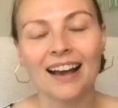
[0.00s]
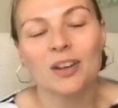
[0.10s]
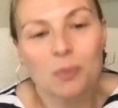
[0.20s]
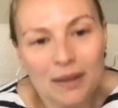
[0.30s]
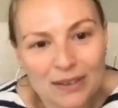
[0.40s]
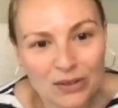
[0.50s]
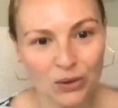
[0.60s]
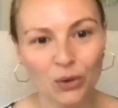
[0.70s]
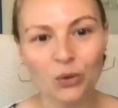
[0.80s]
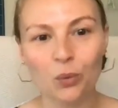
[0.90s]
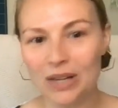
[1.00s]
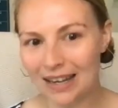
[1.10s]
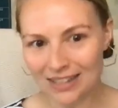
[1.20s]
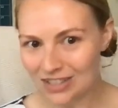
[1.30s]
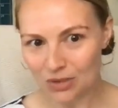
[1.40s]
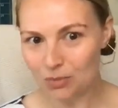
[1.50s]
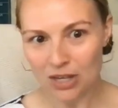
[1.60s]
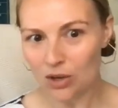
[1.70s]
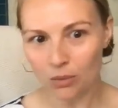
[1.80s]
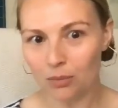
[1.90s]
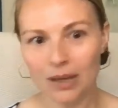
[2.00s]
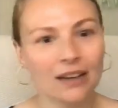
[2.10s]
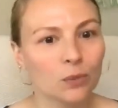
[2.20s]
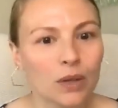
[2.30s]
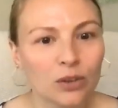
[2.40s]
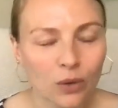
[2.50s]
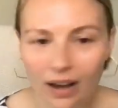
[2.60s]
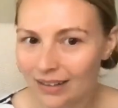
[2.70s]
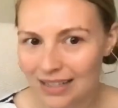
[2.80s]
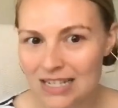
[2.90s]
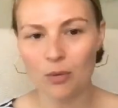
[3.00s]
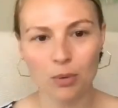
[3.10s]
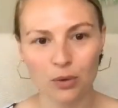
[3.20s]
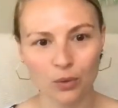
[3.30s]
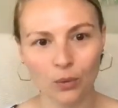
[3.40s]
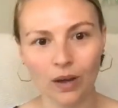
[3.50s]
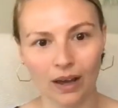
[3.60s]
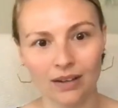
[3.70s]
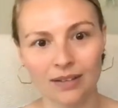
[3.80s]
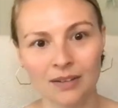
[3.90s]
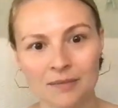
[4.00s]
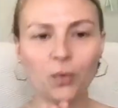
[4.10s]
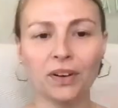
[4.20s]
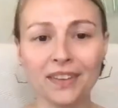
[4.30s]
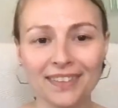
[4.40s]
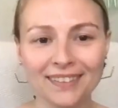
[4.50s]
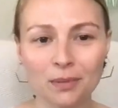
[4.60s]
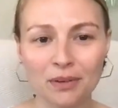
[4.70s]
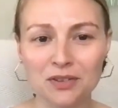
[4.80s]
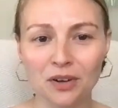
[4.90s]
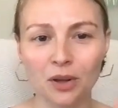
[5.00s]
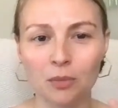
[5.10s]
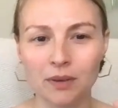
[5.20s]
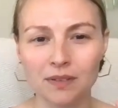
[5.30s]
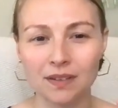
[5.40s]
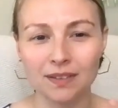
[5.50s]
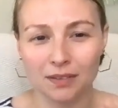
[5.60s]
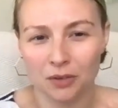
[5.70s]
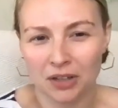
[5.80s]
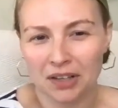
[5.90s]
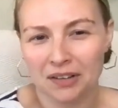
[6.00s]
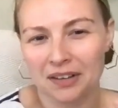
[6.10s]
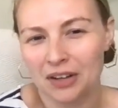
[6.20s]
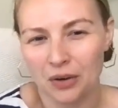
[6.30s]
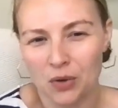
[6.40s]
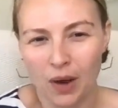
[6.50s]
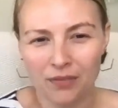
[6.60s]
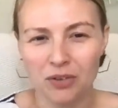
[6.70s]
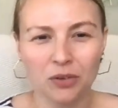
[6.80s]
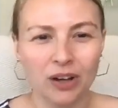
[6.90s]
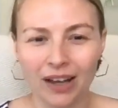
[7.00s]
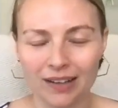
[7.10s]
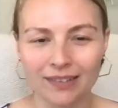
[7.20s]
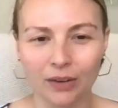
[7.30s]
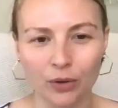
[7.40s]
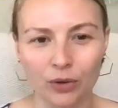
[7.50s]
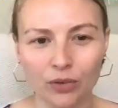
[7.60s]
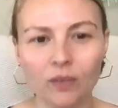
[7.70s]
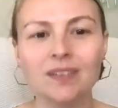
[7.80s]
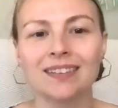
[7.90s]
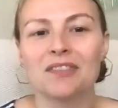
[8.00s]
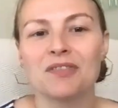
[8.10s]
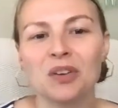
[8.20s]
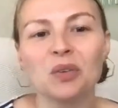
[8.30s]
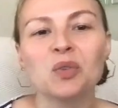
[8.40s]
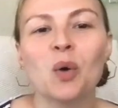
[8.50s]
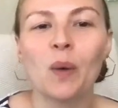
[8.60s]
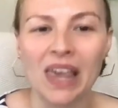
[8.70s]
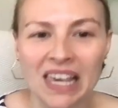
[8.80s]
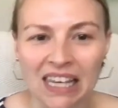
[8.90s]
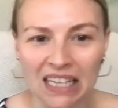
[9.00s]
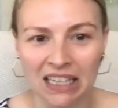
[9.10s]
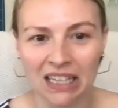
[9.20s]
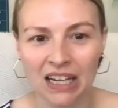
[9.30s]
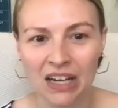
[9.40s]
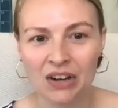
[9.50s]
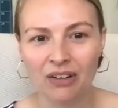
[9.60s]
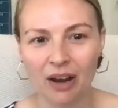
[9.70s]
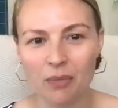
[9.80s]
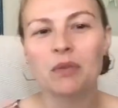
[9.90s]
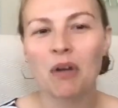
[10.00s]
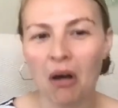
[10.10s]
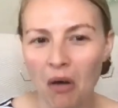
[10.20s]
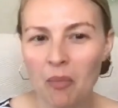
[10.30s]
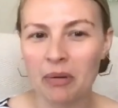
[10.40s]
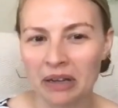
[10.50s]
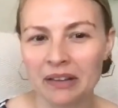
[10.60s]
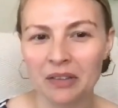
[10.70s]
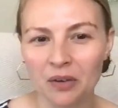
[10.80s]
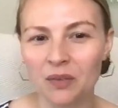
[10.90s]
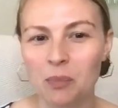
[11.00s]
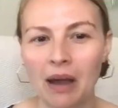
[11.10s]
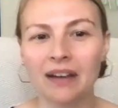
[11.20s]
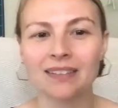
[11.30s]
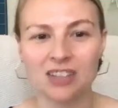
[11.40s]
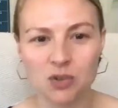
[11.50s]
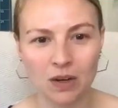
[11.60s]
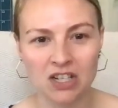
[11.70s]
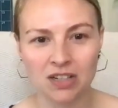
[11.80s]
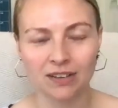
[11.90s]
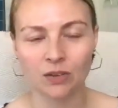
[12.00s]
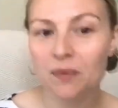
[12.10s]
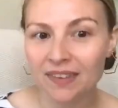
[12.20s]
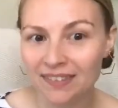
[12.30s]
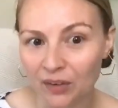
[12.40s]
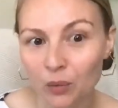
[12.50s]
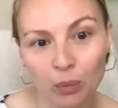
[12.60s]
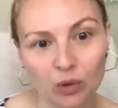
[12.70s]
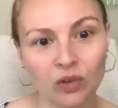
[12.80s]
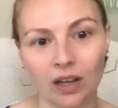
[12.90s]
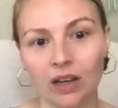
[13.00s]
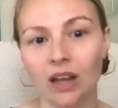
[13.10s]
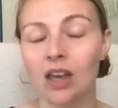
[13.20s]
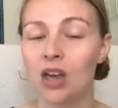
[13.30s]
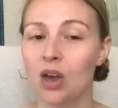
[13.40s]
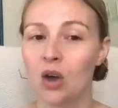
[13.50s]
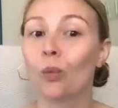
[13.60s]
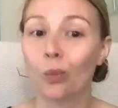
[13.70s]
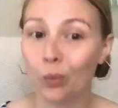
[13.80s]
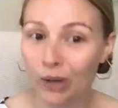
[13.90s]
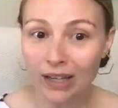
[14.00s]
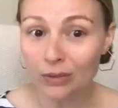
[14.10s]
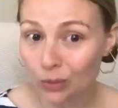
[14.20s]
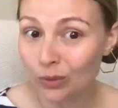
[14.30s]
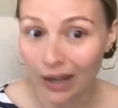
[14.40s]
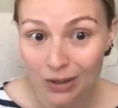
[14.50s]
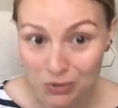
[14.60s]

As business owners, we get to just be human beings. We do not need a persona. One of the things about starting a business is learning, you have to learn how to sell your services. It feels so icky, right? We've all been in those buying situations with a salesperson. We do not